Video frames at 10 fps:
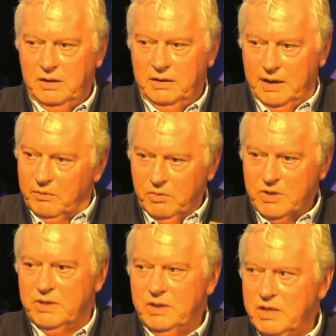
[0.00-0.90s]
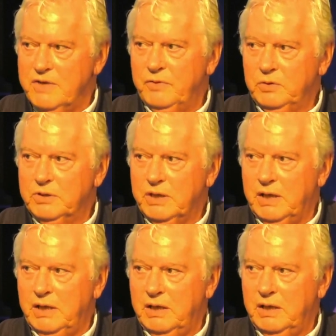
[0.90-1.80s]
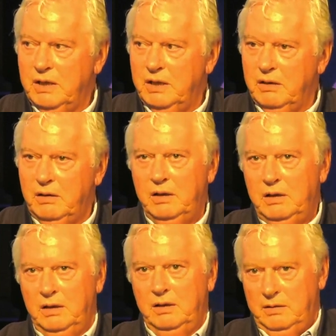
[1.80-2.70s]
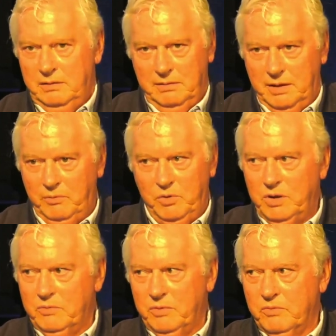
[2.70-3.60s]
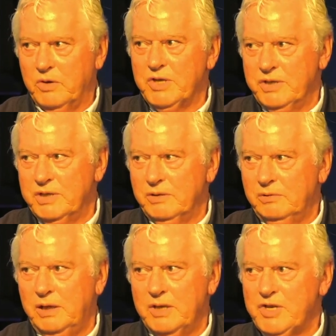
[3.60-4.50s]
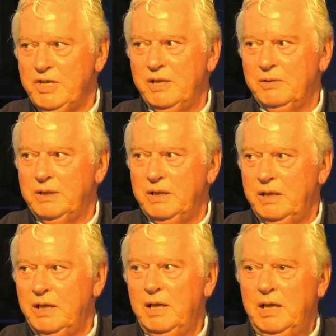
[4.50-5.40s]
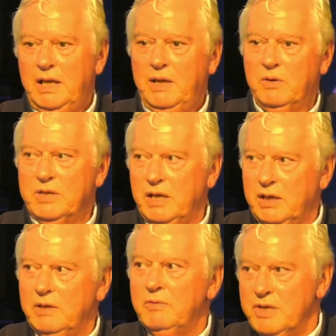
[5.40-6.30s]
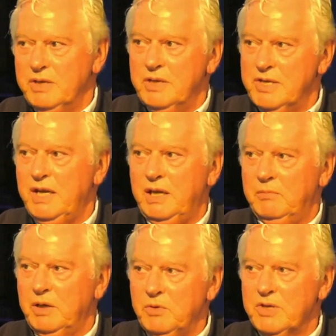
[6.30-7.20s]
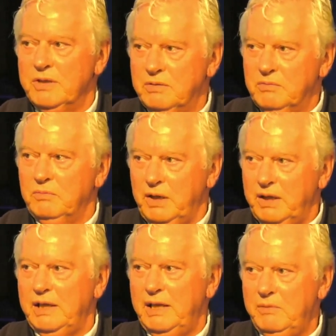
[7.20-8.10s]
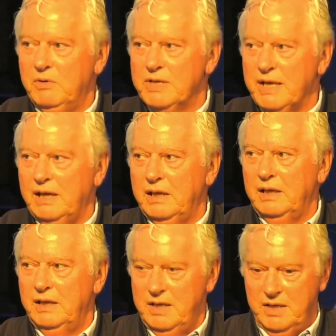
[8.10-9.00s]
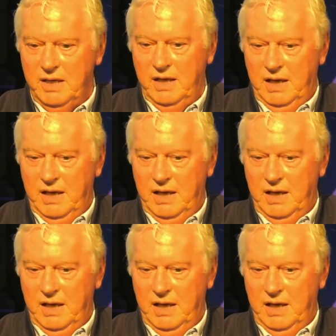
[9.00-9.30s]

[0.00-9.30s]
that wasn't his forte. Mm. Uh, I worked with Ross until last year, and he, he retired, and it was the same. That wasn't where he was at. He,